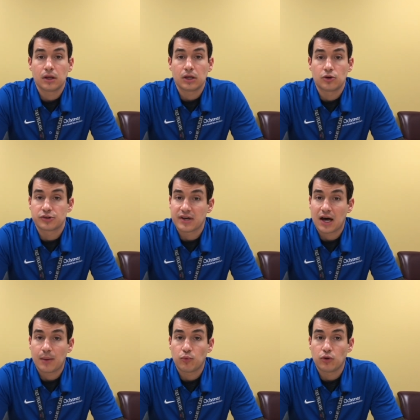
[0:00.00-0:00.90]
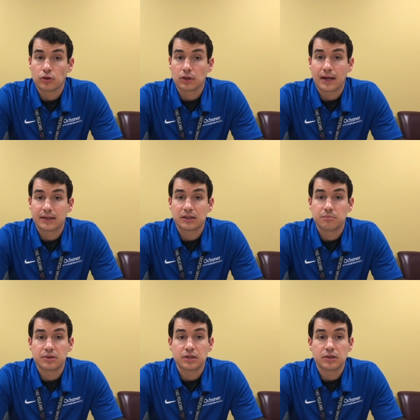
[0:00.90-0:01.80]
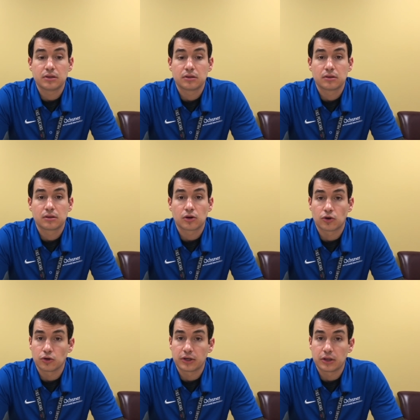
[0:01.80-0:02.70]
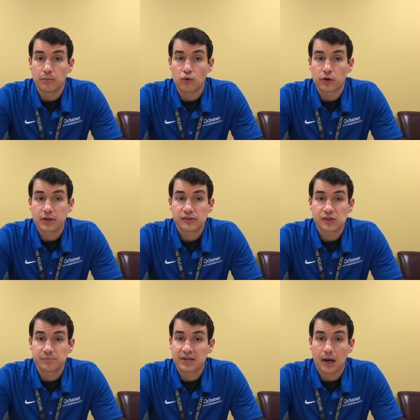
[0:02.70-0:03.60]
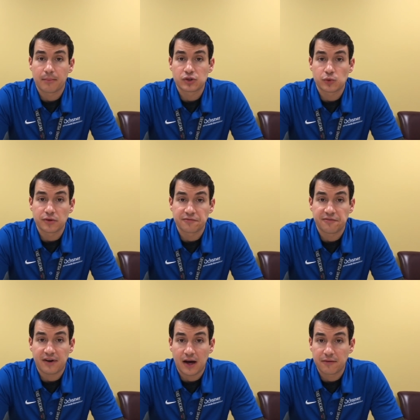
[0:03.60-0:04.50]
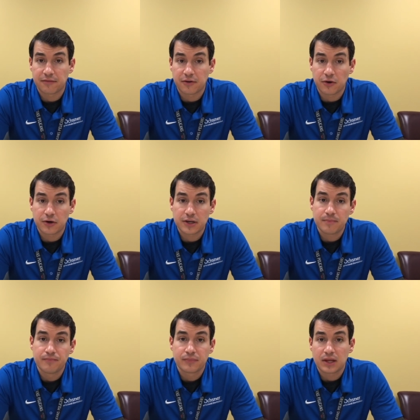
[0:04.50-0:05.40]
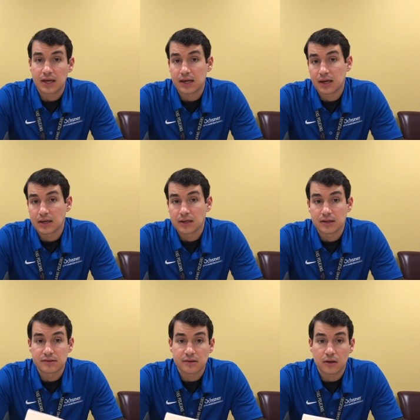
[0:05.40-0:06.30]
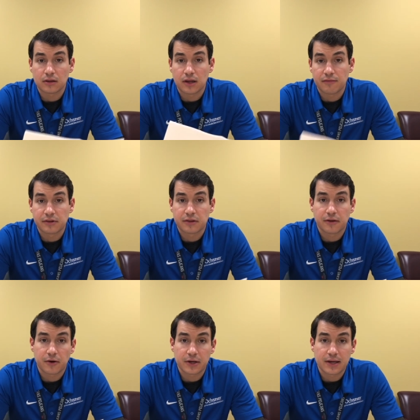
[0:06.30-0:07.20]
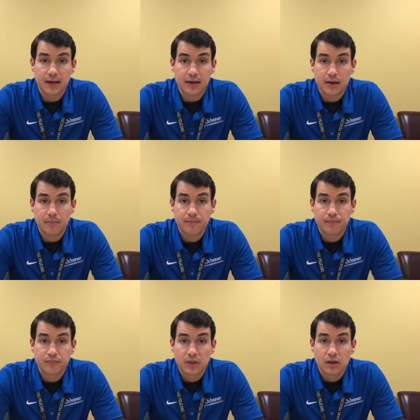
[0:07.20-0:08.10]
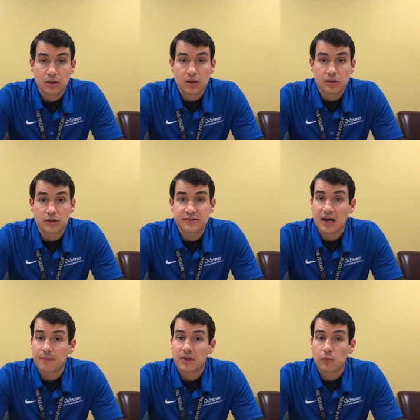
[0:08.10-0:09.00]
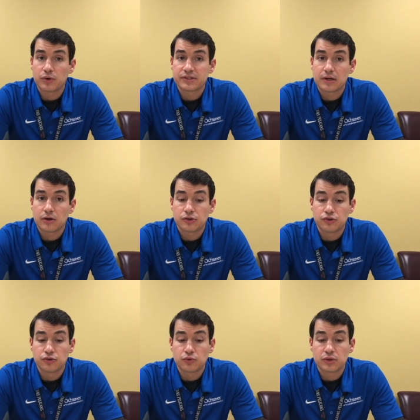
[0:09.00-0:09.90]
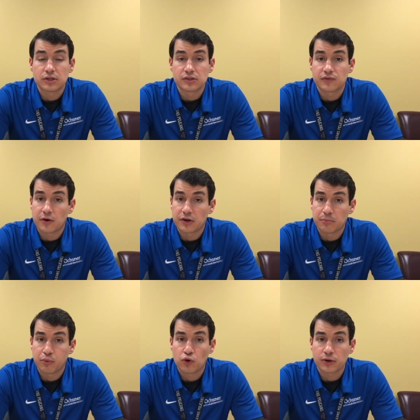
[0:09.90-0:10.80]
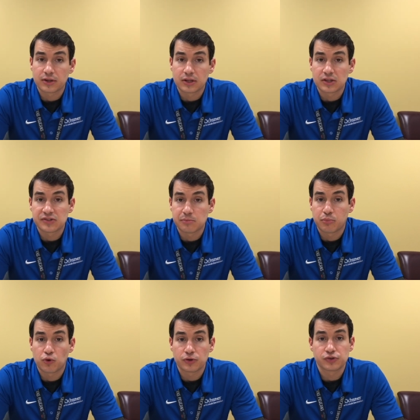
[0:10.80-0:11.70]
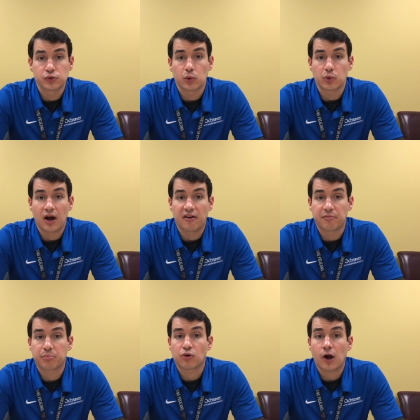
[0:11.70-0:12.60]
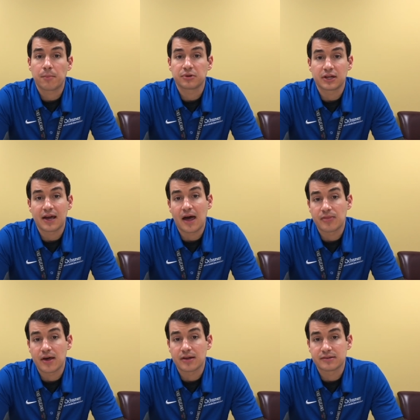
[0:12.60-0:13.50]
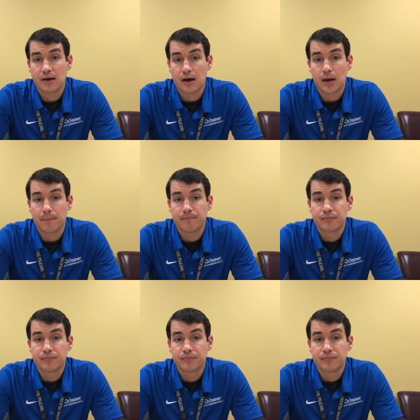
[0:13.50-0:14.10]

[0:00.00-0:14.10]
Your time will likely be early in the morning, sometime between 5:30 and 11:30 a.m. The time that we tell you is very important, and it's important to arrive promptly at that time.